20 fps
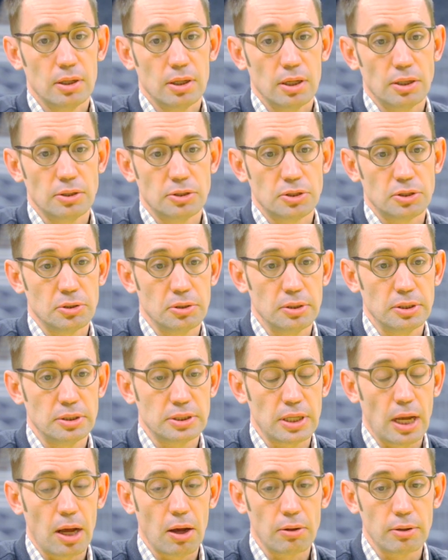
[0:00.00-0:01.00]
and she
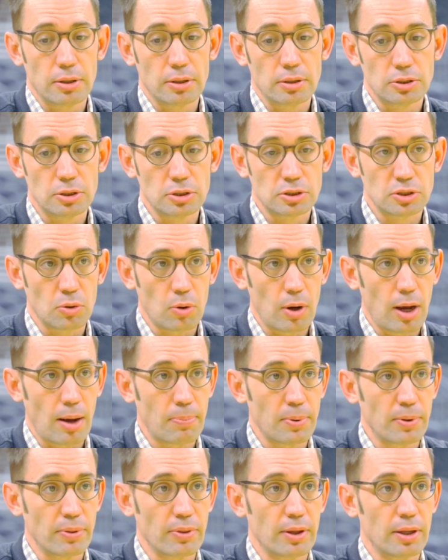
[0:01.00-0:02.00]
reached out, and it just so
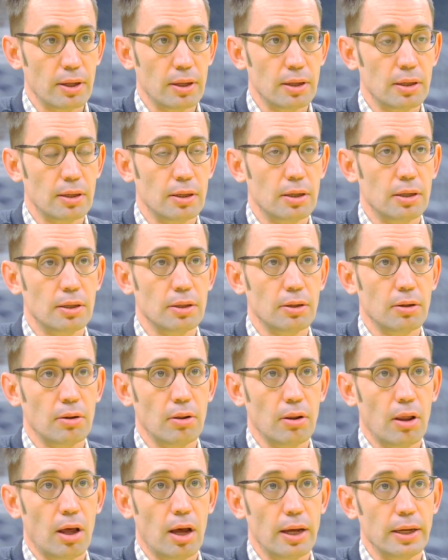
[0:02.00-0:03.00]
happened that it, it
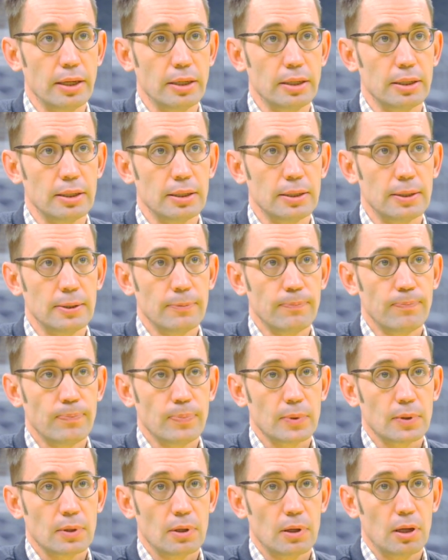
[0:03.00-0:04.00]
aligned,
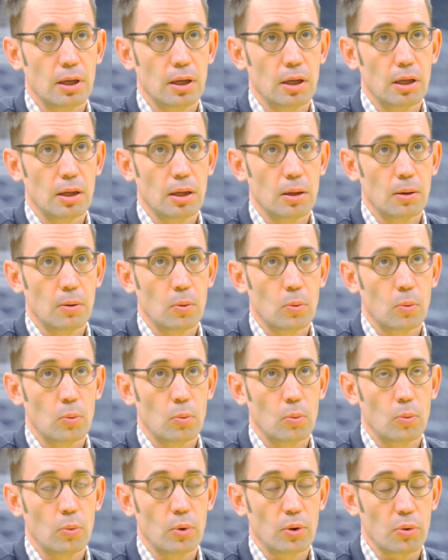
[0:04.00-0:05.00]
uh,
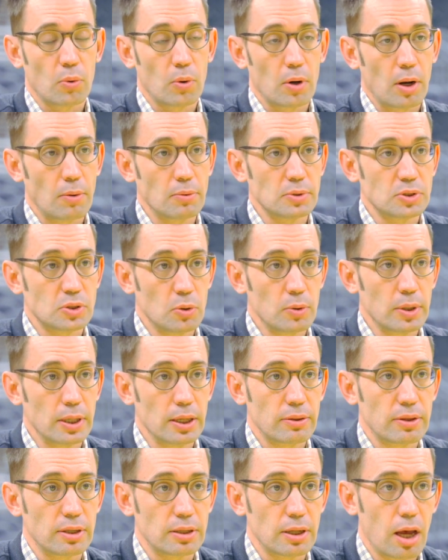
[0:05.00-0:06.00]
with what I was doing
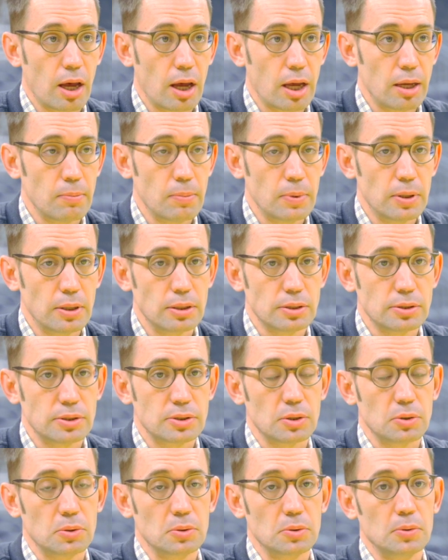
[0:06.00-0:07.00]
at the time, and
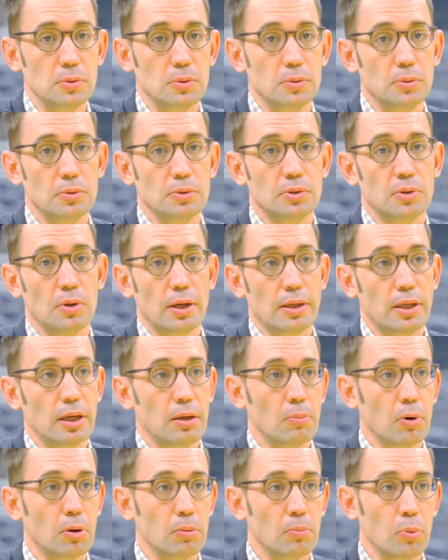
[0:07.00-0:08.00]
so so I
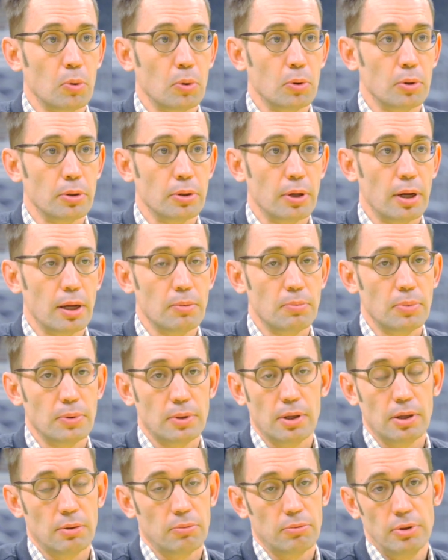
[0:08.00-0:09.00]
came on board, right? But
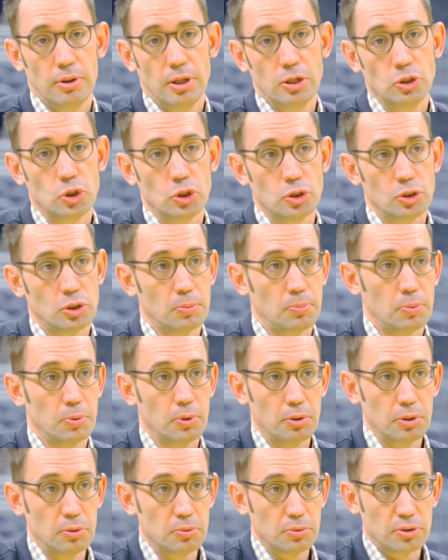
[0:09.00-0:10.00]
that relationship
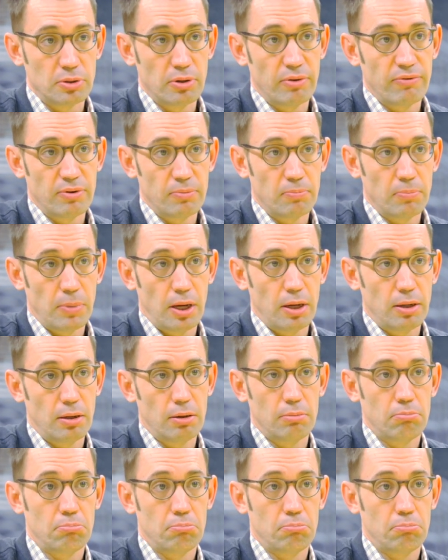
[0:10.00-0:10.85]
really was driven by